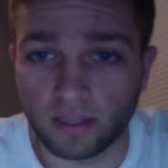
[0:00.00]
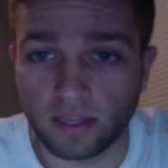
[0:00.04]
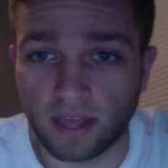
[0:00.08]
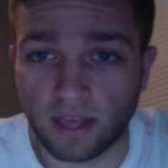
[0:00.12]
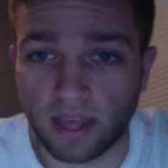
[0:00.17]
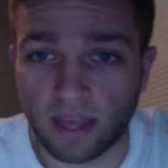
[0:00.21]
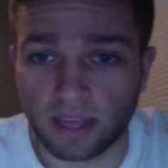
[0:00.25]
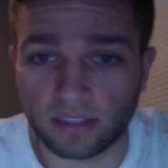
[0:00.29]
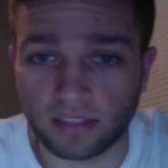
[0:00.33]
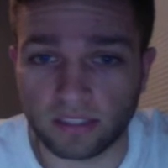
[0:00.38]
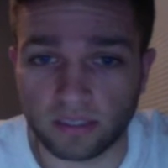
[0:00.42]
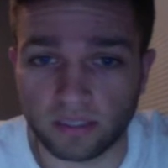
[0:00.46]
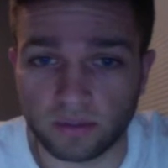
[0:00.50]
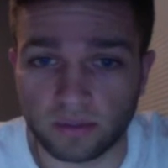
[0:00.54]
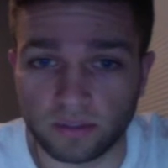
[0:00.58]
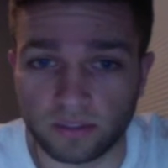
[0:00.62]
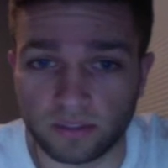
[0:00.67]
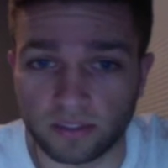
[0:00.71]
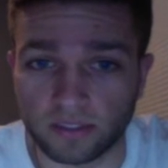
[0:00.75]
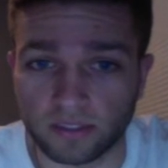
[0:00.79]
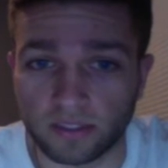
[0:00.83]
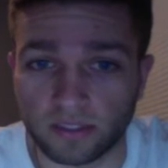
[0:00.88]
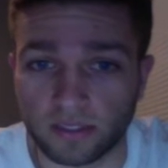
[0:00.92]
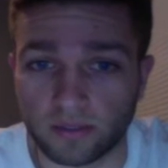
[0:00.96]
X equals
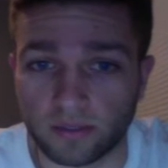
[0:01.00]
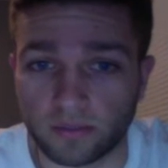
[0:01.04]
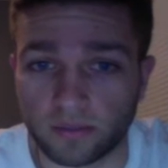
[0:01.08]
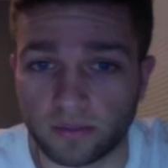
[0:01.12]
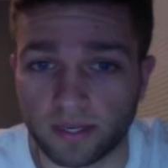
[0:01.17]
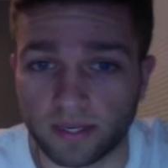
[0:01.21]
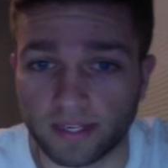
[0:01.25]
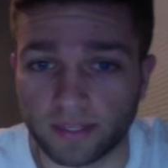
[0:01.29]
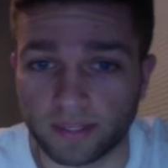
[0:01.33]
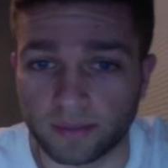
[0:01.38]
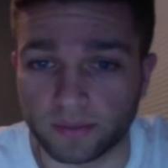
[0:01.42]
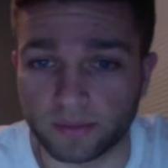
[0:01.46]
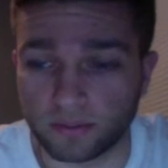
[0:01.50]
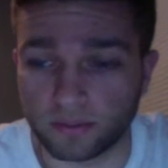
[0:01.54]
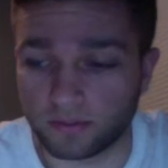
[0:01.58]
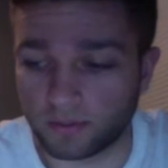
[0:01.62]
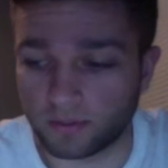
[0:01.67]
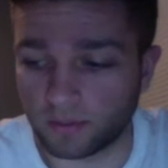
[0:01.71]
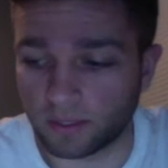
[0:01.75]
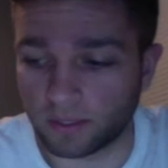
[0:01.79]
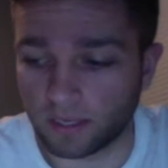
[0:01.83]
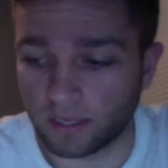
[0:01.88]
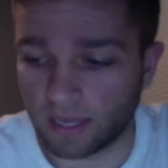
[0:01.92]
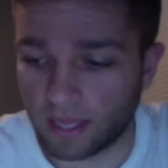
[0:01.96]
0, y equals
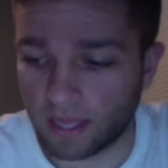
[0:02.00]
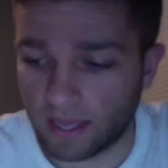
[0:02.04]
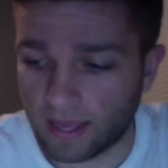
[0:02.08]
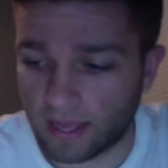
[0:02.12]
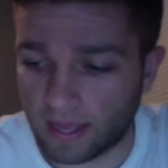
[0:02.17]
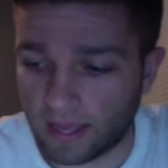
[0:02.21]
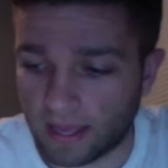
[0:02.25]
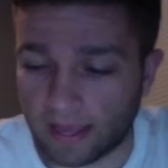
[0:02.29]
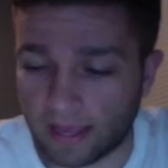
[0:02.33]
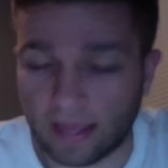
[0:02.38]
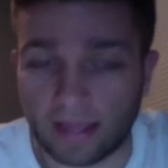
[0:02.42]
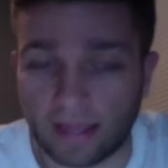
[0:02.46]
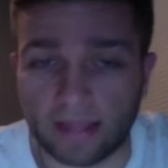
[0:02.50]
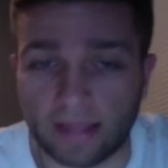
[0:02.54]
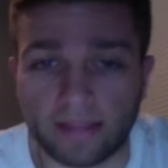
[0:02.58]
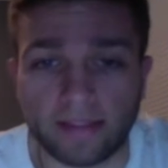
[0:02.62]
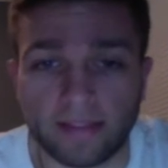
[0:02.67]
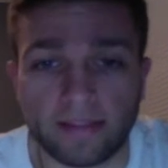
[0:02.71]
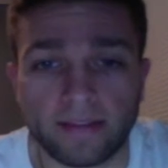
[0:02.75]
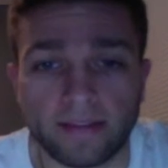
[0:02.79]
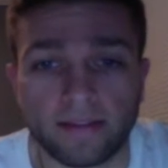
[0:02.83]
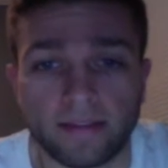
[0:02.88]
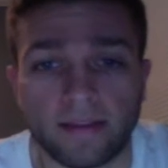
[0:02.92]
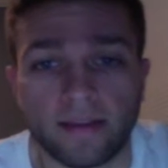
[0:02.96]
4.
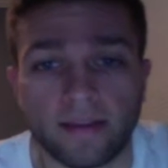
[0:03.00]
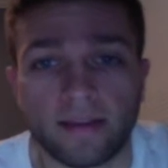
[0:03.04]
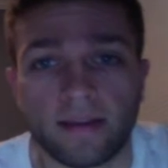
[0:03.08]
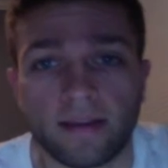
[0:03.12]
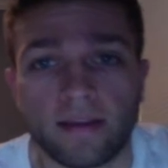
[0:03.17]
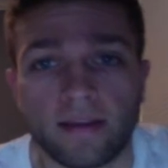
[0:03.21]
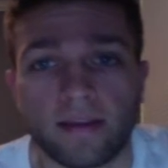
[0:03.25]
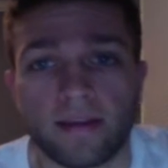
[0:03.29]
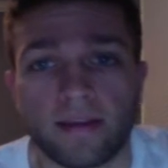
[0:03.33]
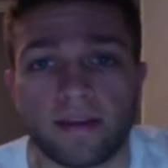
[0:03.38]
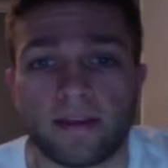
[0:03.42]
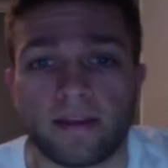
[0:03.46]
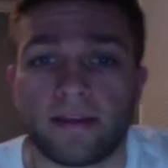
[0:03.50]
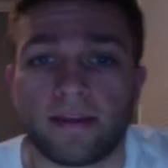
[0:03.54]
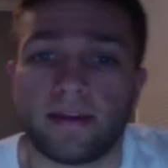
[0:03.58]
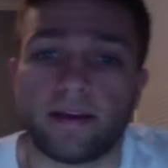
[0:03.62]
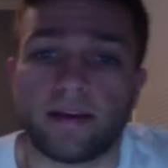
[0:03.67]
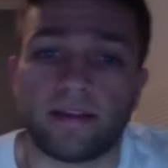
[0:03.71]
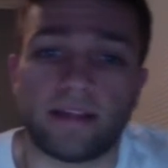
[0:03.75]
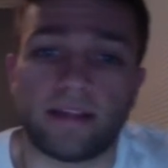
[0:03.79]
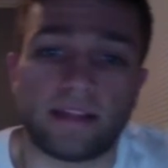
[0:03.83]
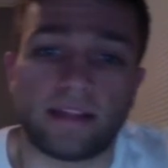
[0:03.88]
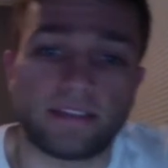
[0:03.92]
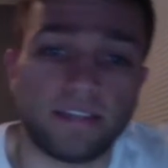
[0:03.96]
And
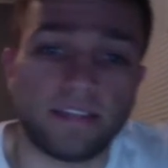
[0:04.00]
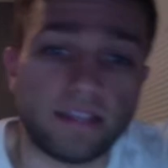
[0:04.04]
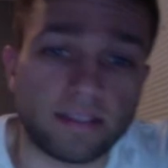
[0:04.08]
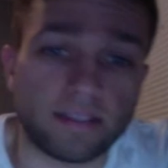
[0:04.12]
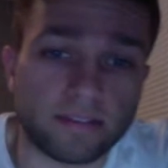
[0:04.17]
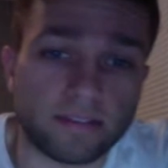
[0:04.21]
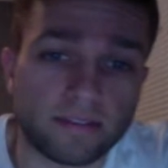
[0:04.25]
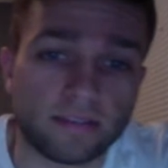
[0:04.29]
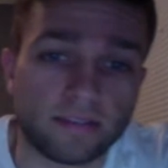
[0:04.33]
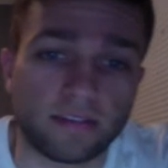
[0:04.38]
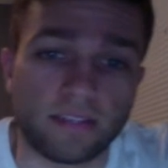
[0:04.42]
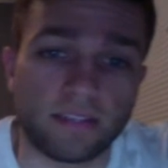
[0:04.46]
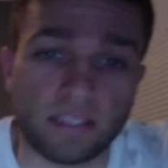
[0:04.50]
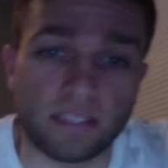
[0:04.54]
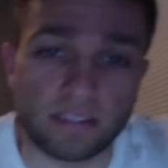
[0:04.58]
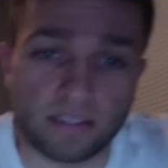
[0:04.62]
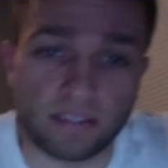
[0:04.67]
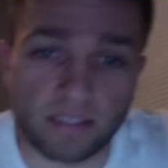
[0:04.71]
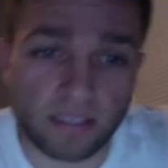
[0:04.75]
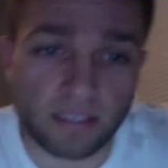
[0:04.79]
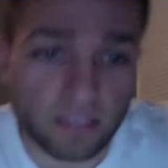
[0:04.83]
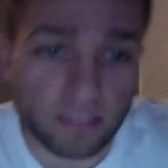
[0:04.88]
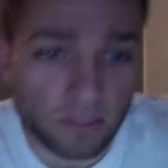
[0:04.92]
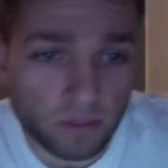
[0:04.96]
that's it. This is
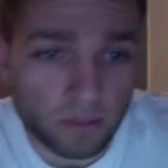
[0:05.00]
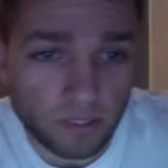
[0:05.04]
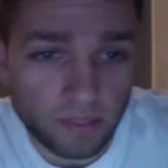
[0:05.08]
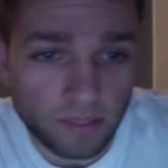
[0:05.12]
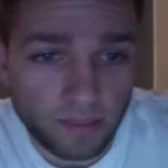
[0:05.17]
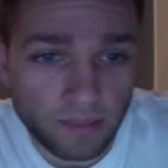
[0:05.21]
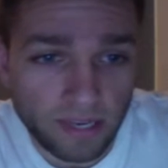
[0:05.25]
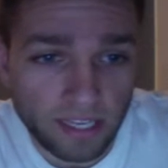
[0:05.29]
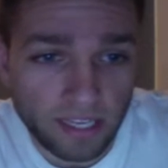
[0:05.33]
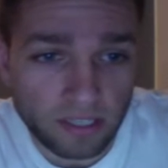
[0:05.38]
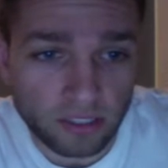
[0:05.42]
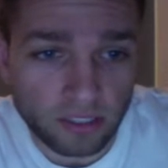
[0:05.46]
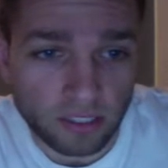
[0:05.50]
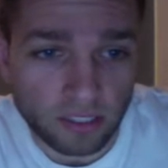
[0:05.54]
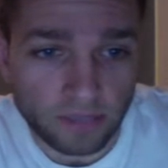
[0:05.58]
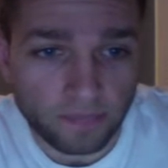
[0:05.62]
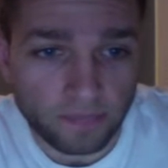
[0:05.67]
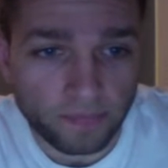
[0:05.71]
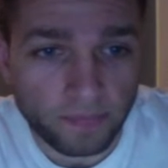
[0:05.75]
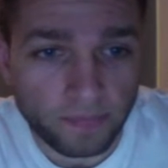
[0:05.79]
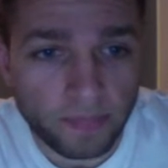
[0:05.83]
how you do elimination.